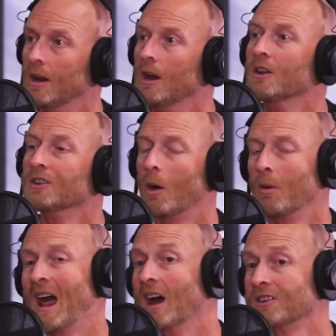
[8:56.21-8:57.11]
So I'm going
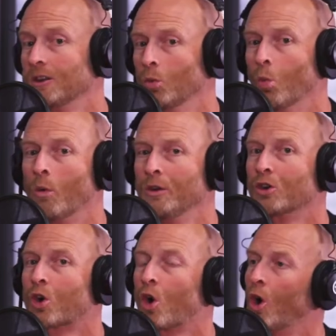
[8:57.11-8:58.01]
to ask you, what would your
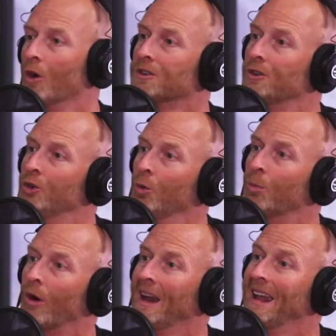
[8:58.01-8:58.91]
cost to
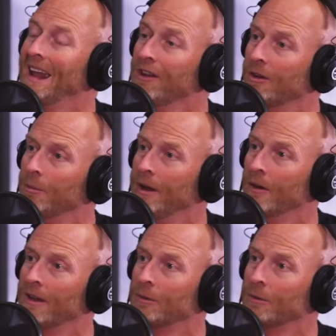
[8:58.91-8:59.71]
break even be on that